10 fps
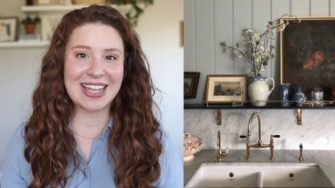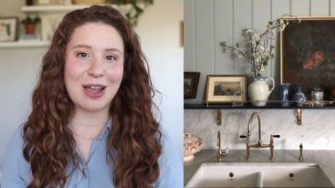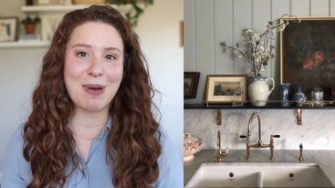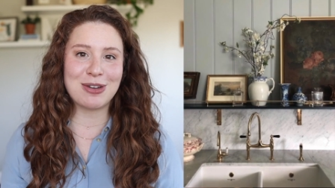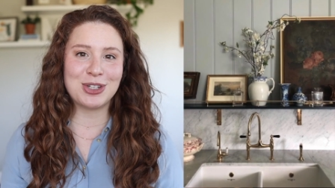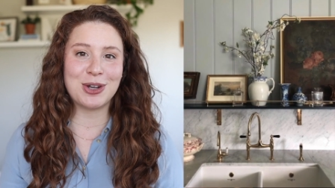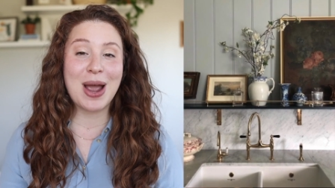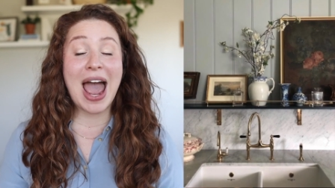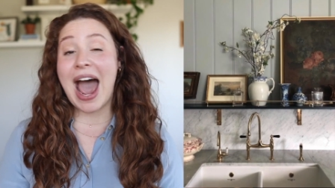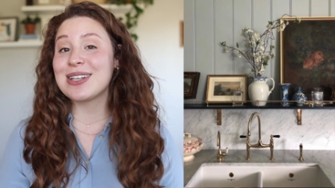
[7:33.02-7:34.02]
say about you,
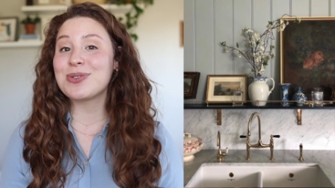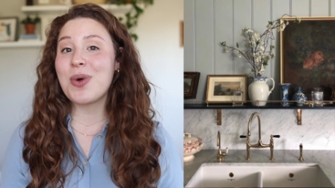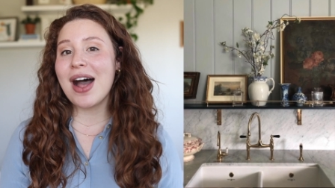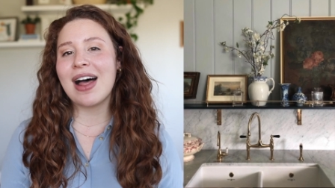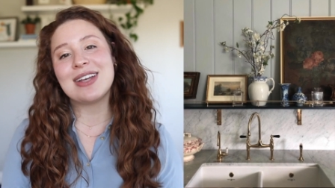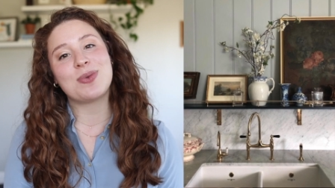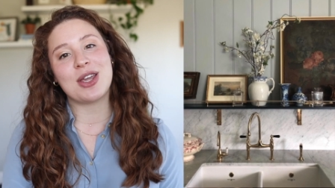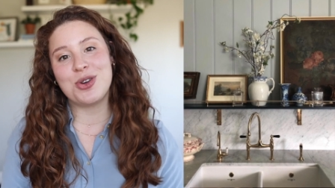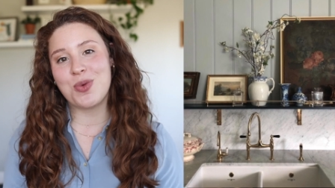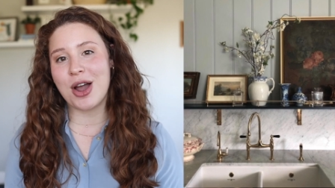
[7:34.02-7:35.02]
as well as
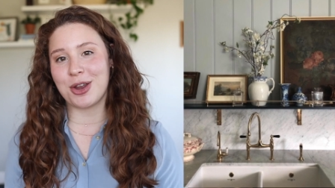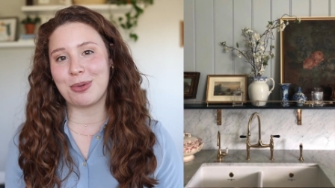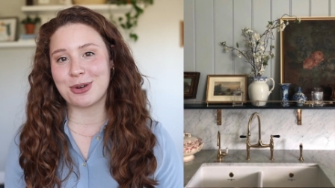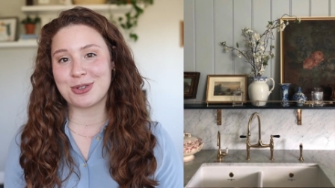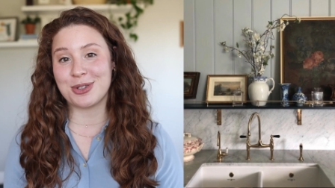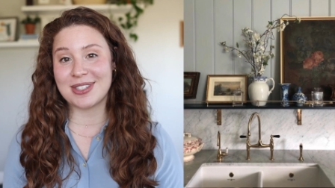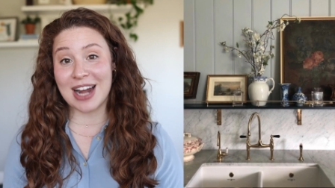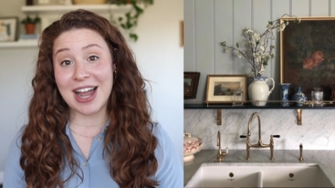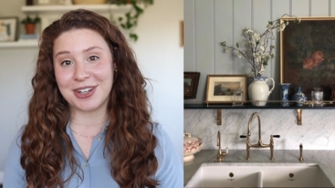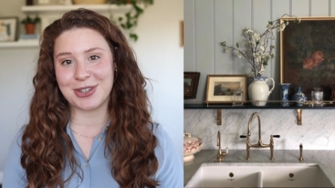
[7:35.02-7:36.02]
what you want your personal
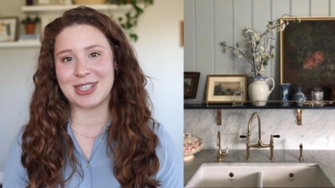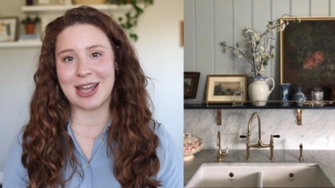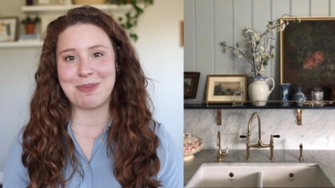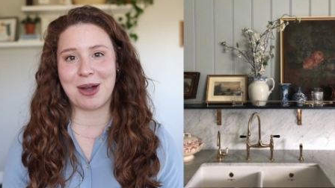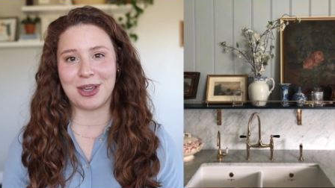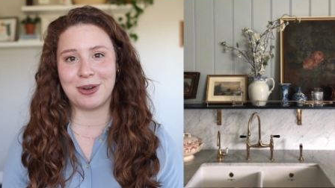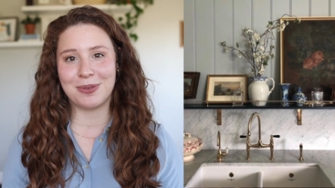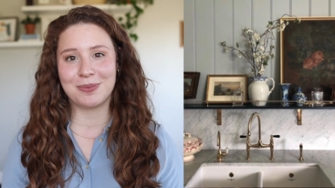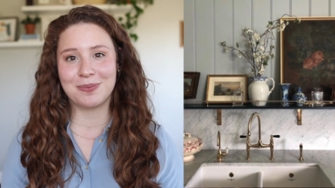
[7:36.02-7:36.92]
style to say about you